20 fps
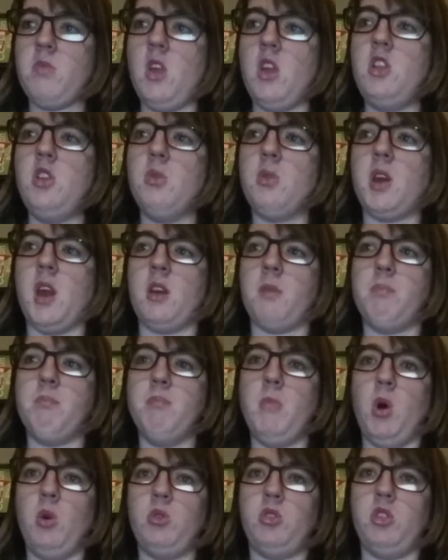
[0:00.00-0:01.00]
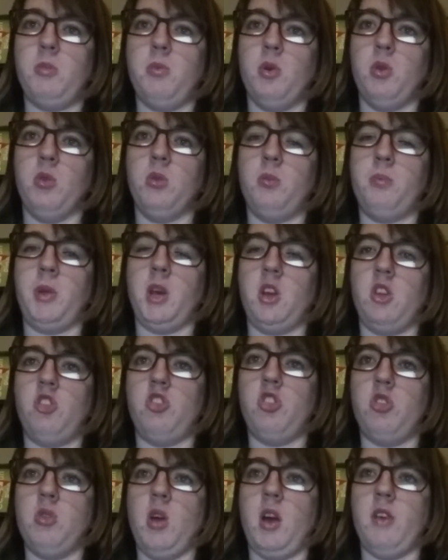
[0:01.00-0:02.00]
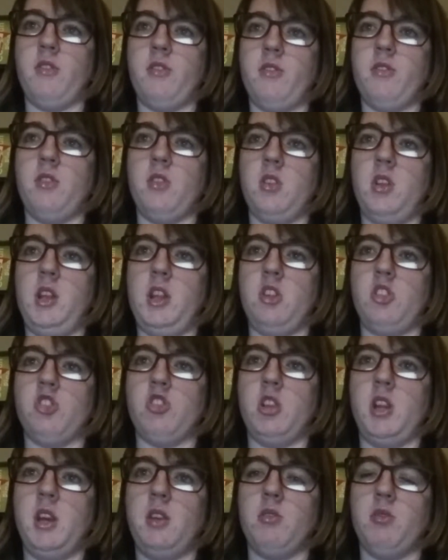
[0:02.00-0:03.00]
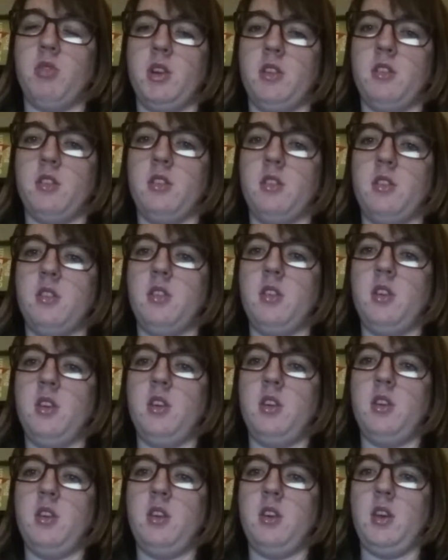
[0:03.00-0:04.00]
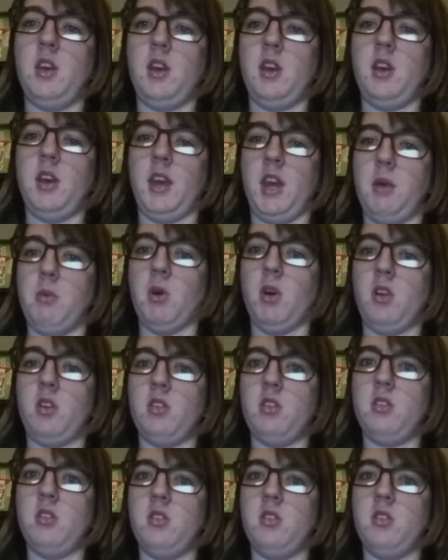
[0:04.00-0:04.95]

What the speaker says: And you'll get multiple because you have literally written a keyword.